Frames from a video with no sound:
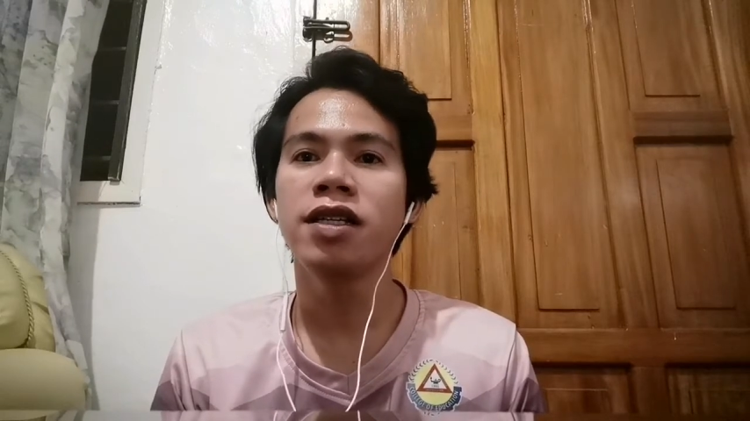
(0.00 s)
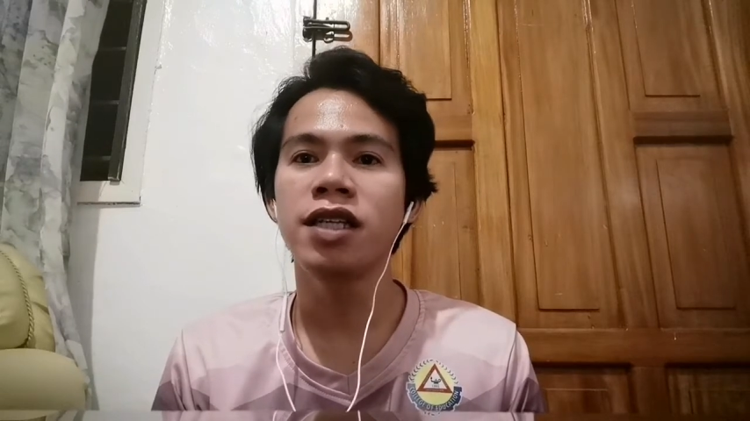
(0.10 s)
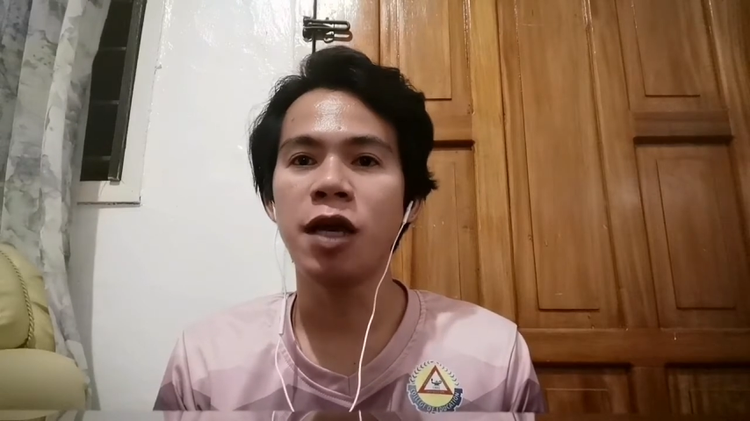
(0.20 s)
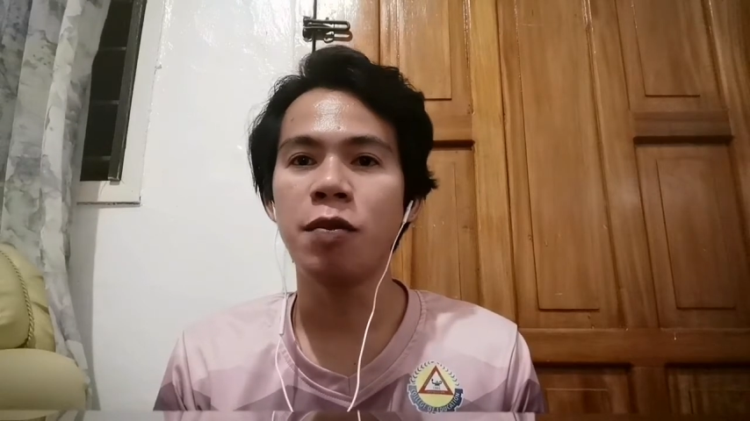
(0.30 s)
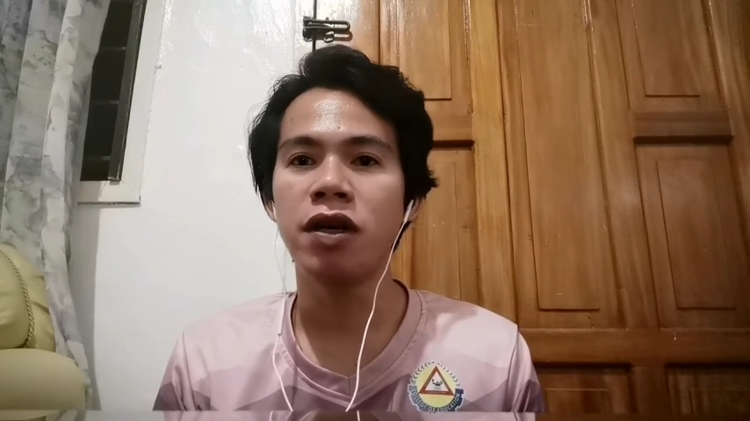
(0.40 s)

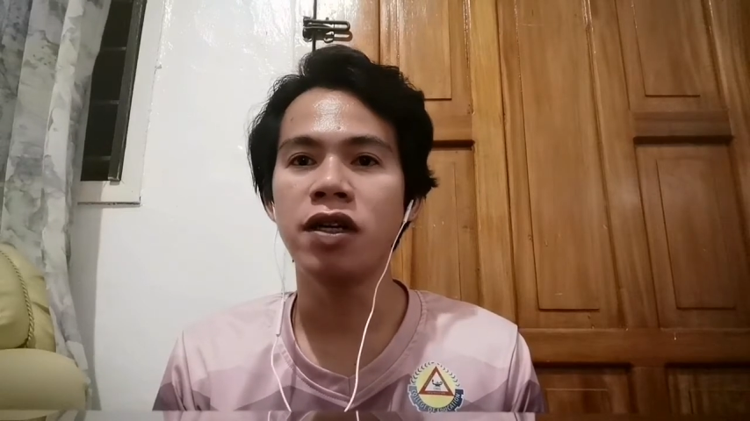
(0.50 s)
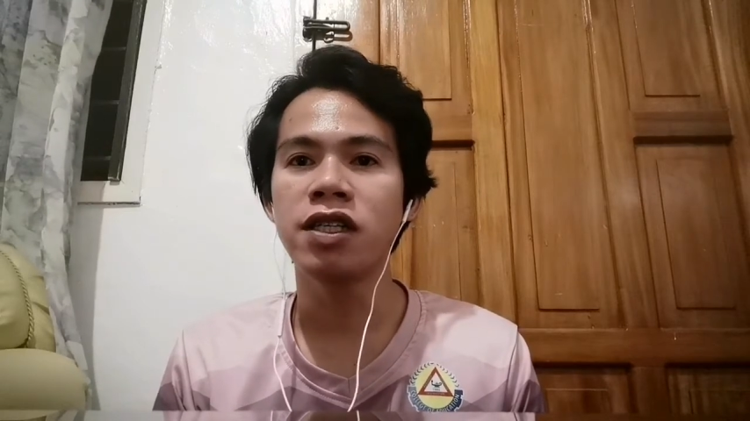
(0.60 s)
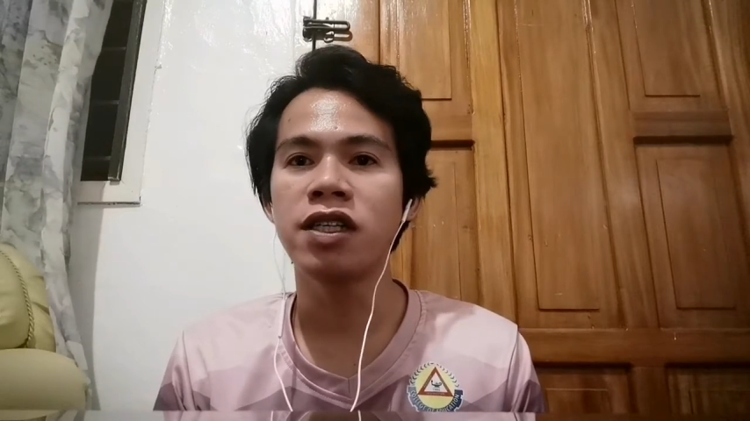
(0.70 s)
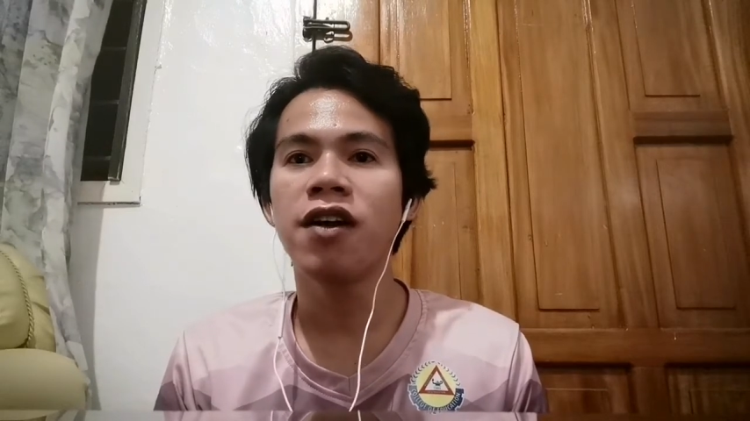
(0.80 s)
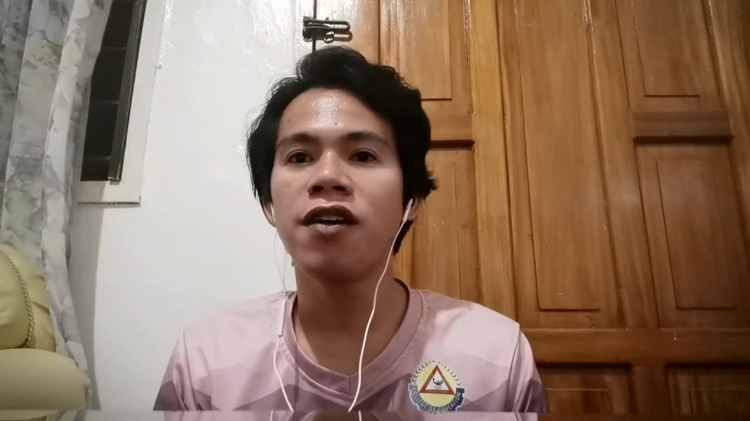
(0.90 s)

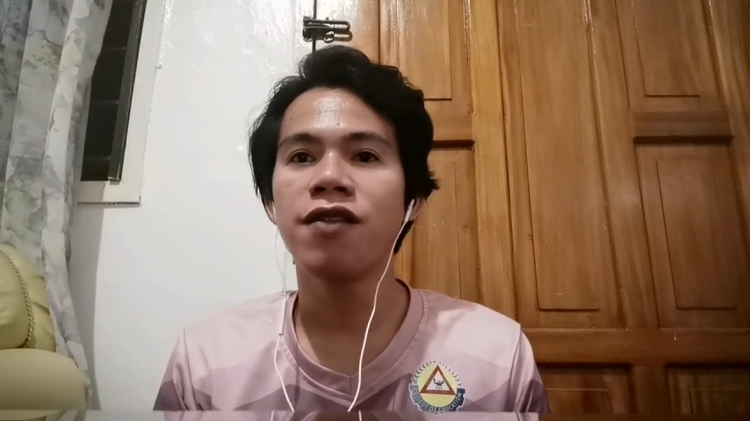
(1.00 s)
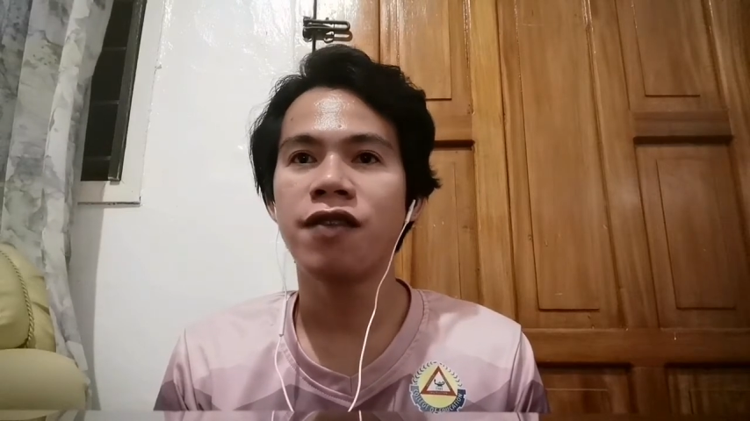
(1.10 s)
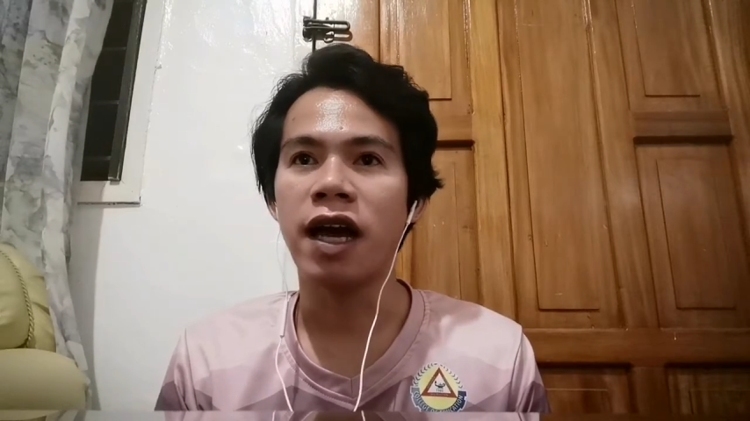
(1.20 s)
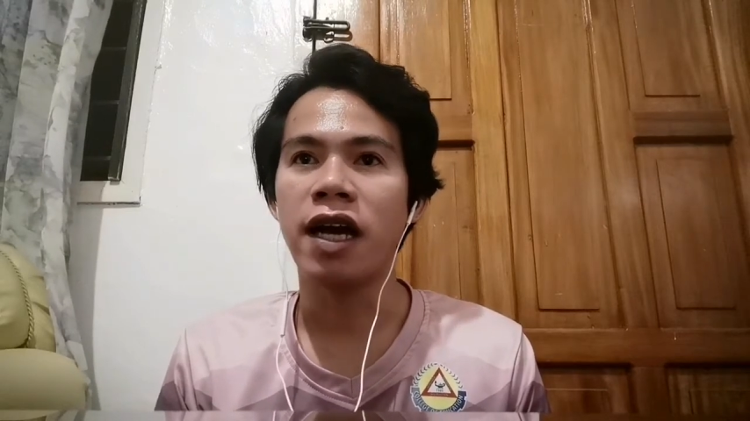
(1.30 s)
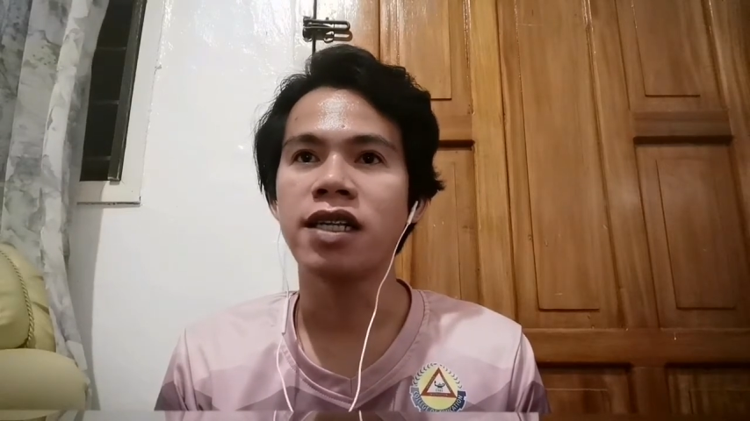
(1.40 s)
tables,
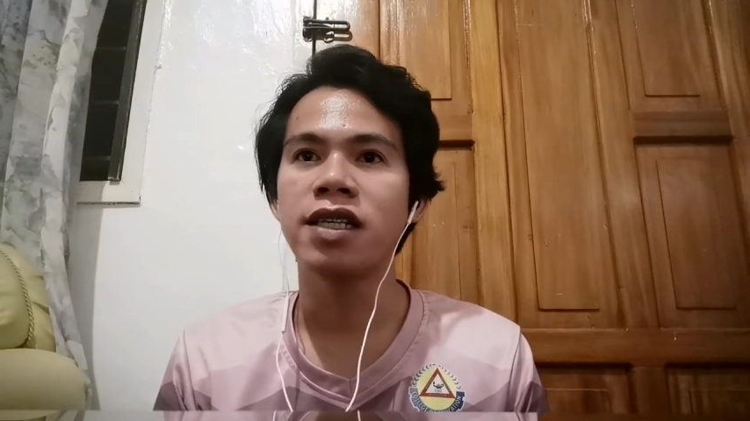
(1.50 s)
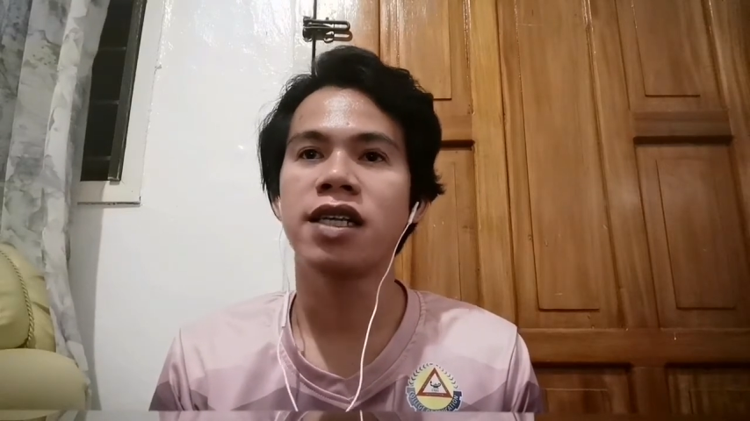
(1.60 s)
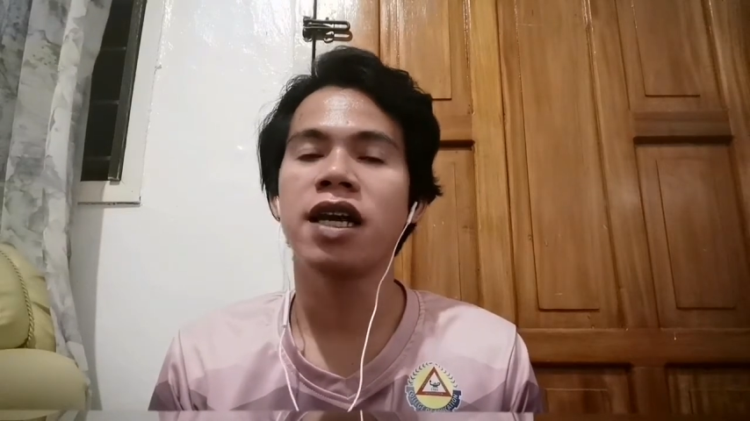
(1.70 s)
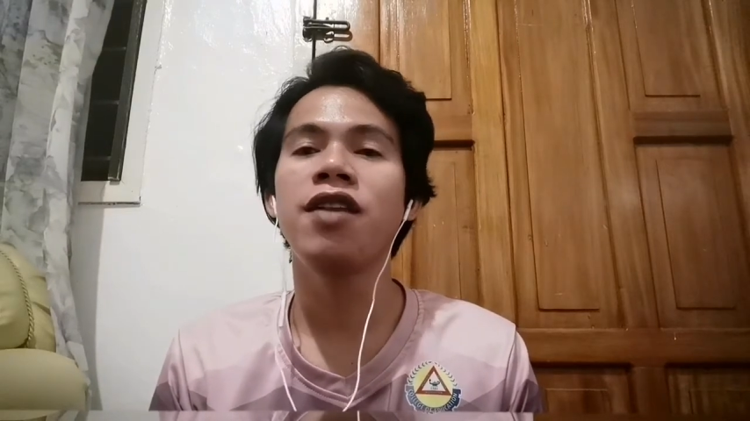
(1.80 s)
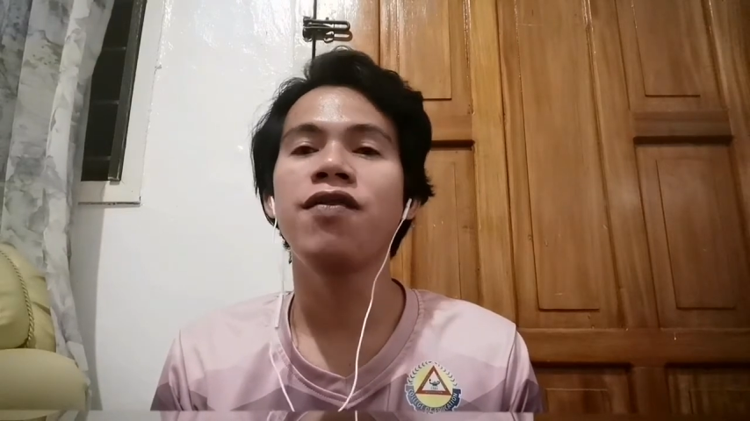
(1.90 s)

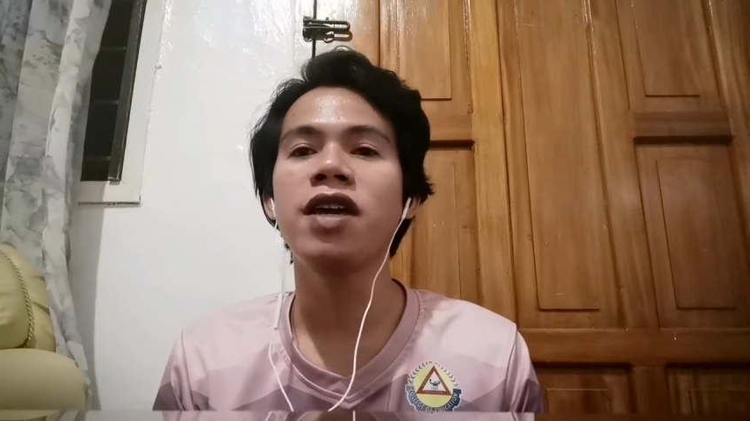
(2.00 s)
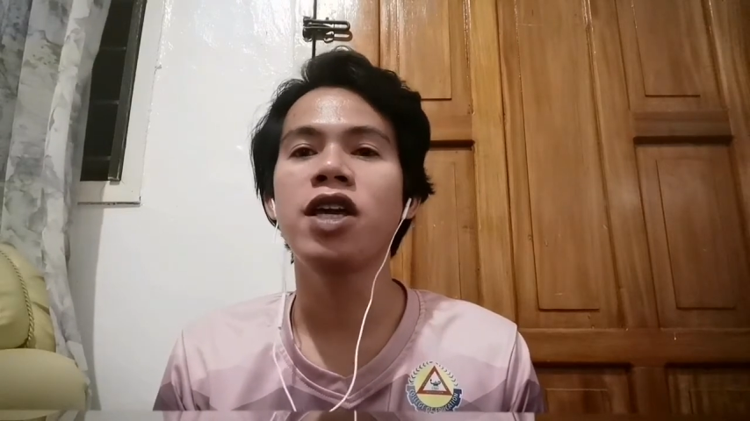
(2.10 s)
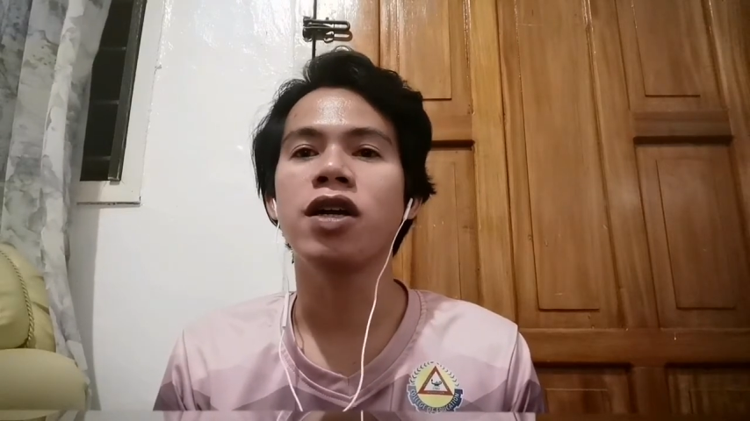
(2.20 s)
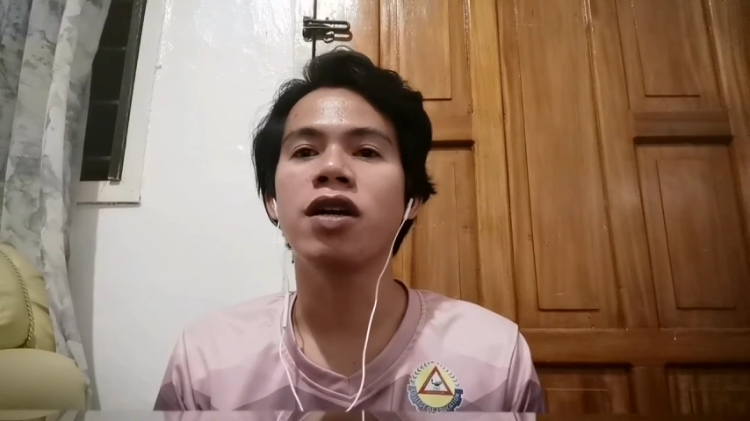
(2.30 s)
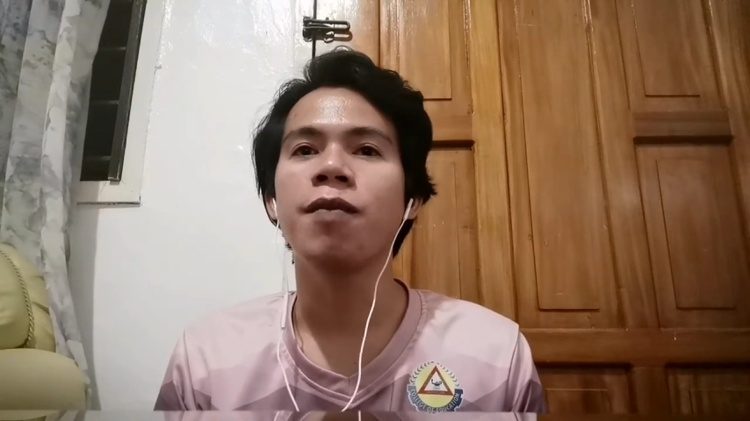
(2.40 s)
facts, and
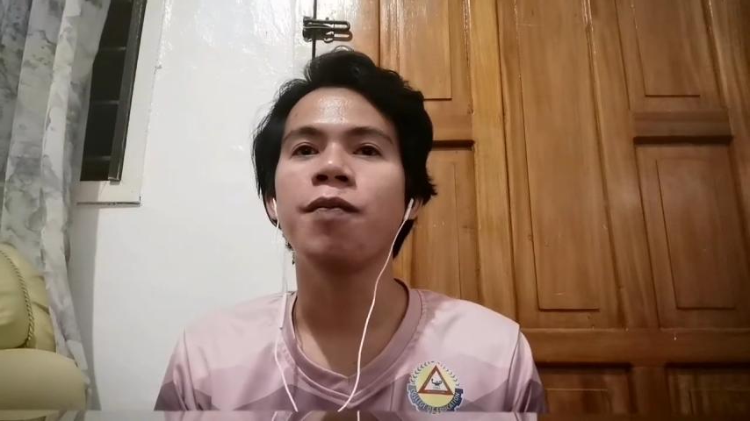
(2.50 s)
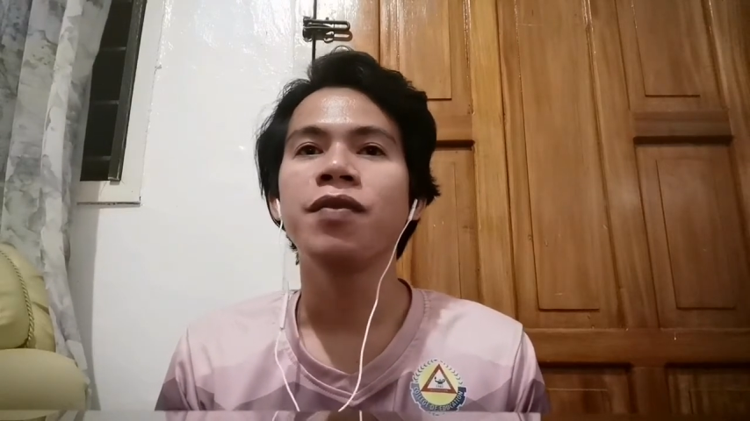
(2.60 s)
figure.